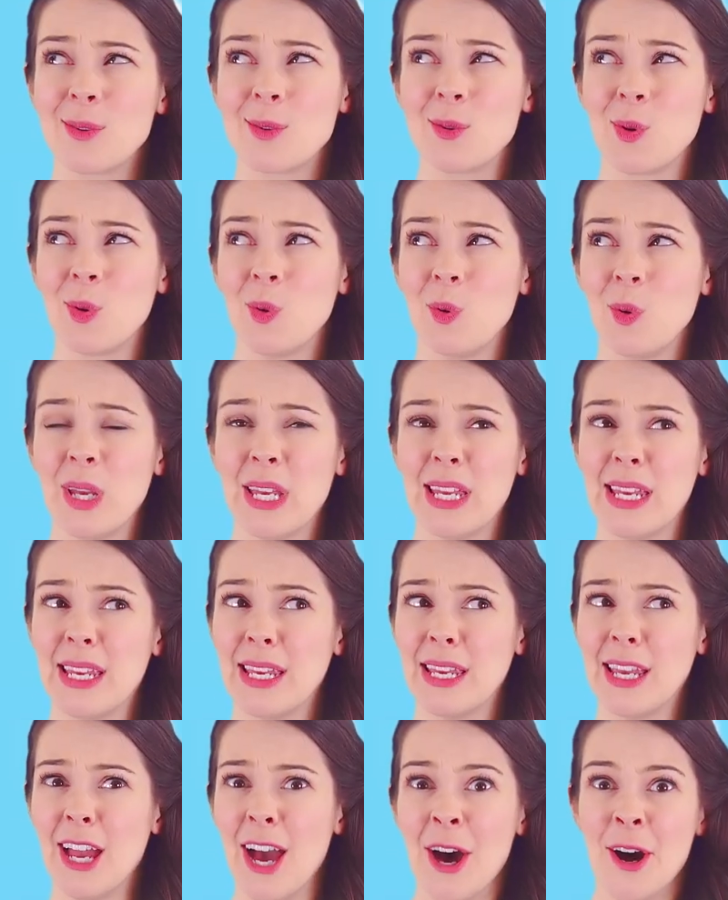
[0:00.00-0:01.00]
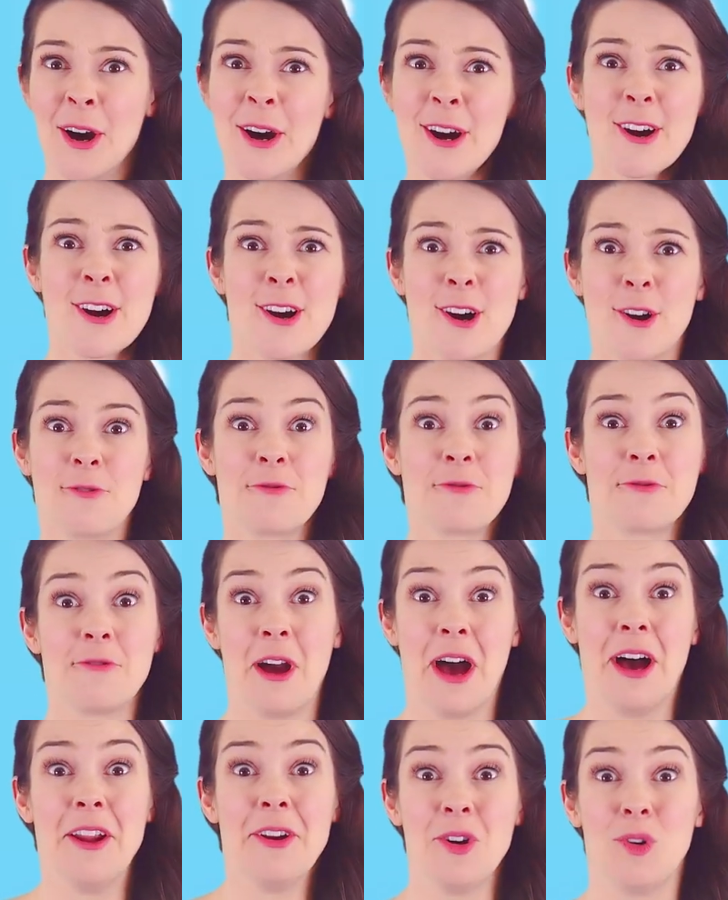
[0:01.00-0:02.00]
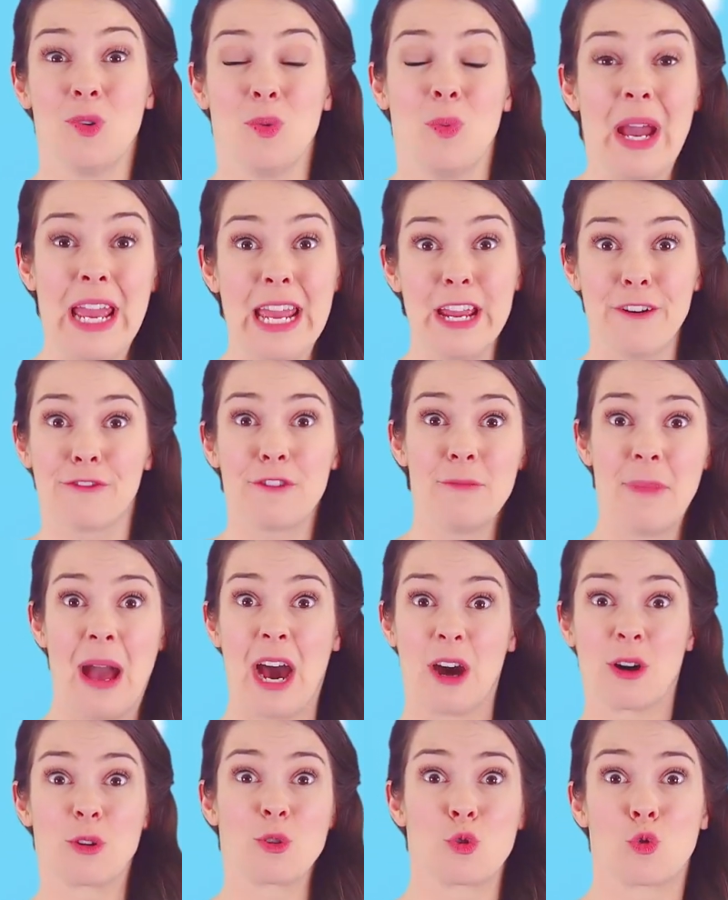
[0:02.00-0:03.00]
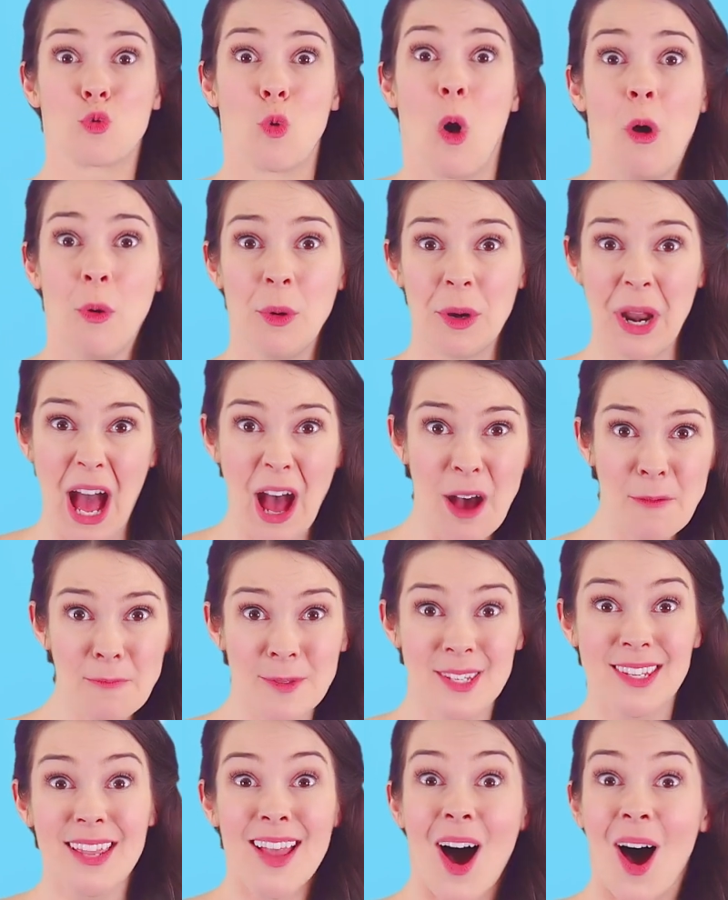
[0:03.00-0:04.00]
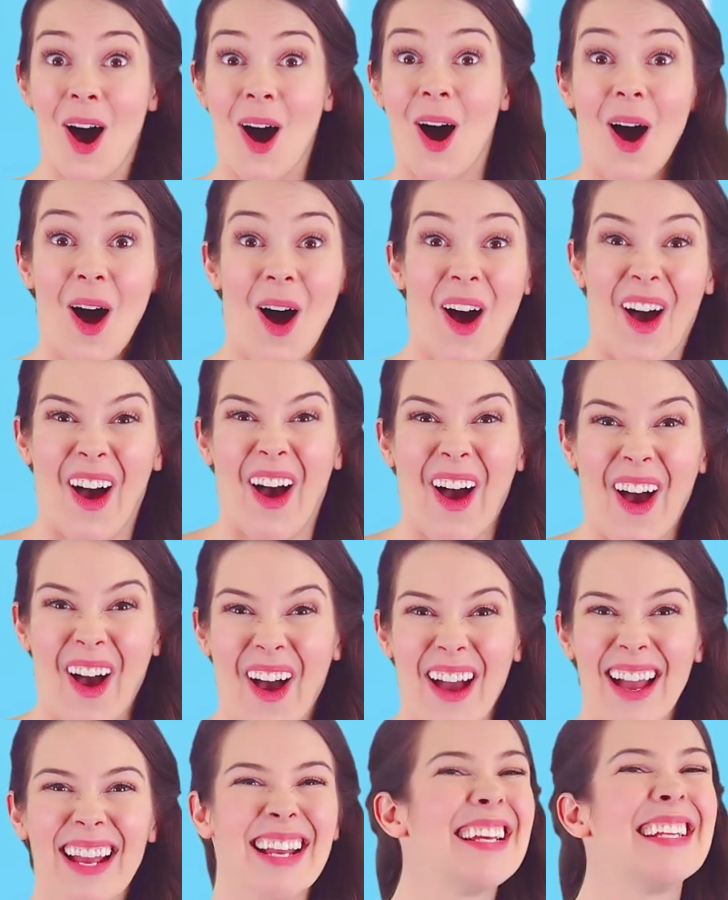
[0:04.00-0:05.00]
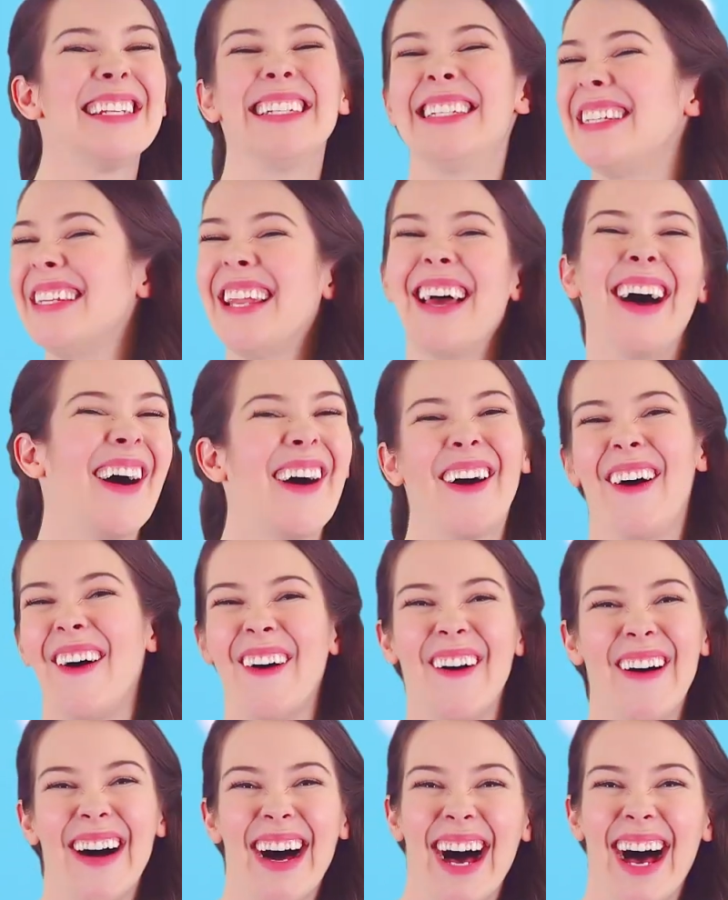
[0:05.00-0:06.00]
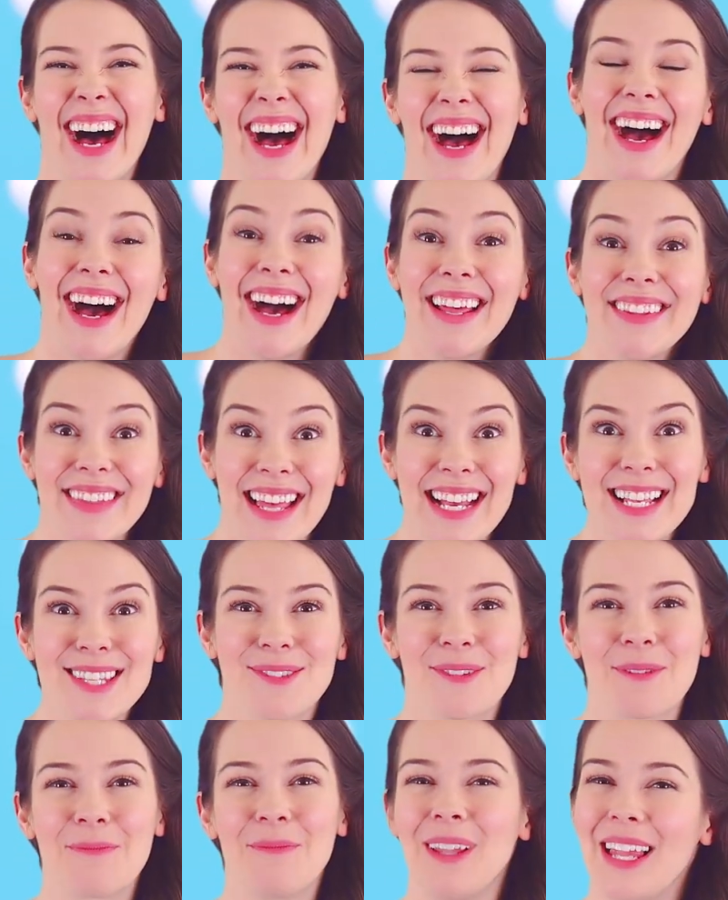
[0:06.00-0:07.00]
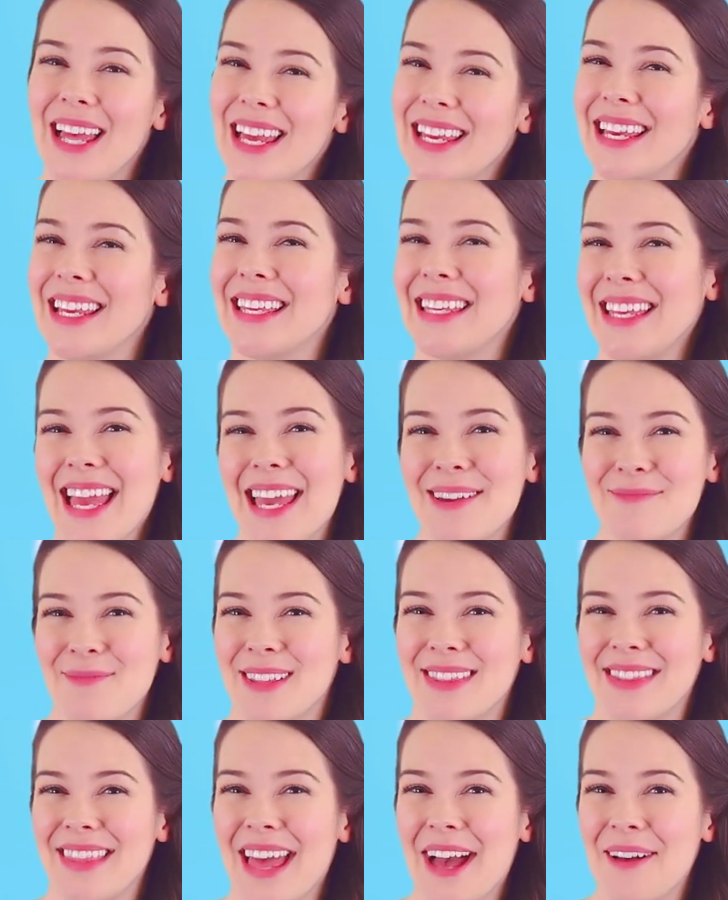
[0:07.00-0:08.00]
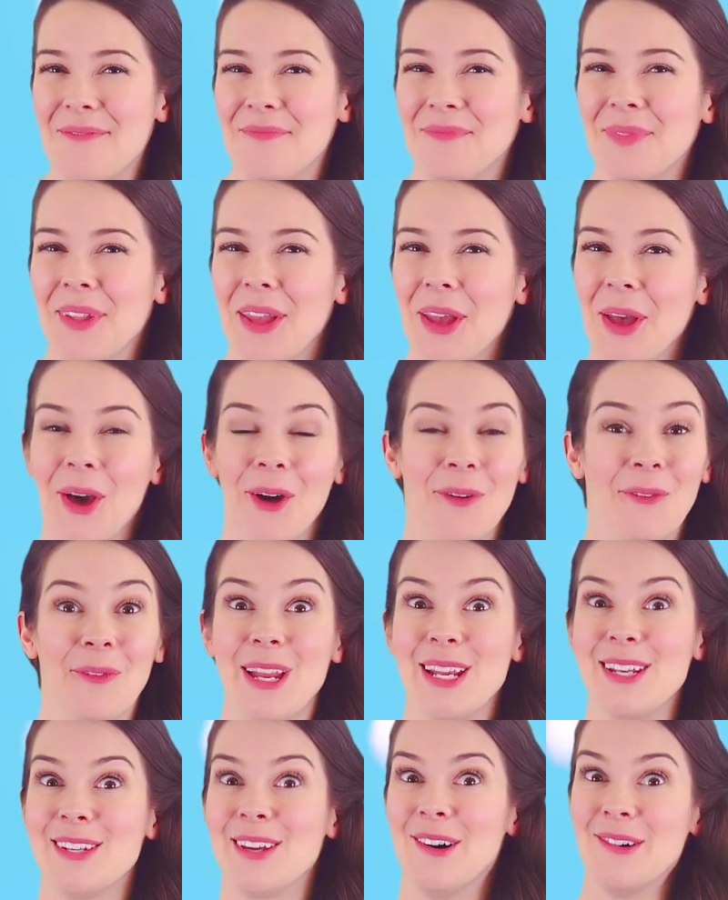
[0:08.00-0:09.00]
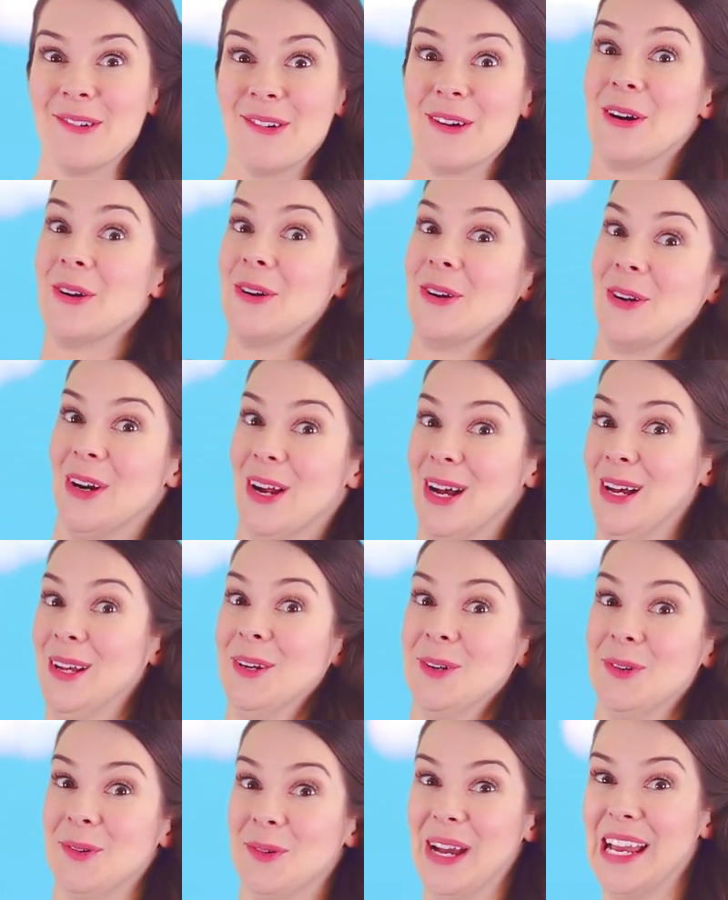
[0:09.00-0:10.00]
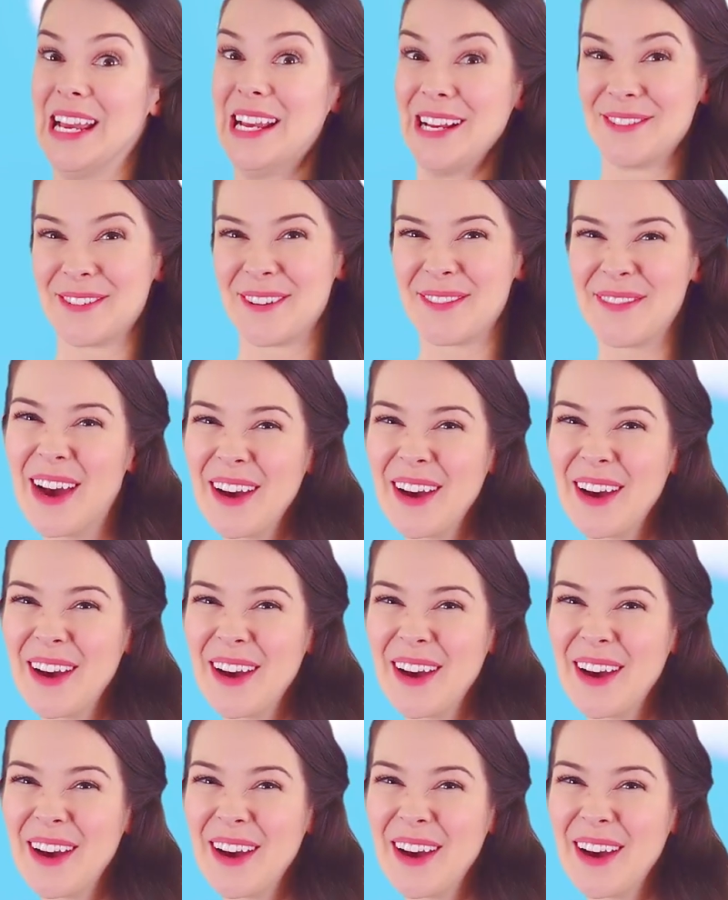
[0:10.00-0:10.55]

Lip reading: Do we run away from our grown-ups? No. Unless we're playing a game with them, we don't run away from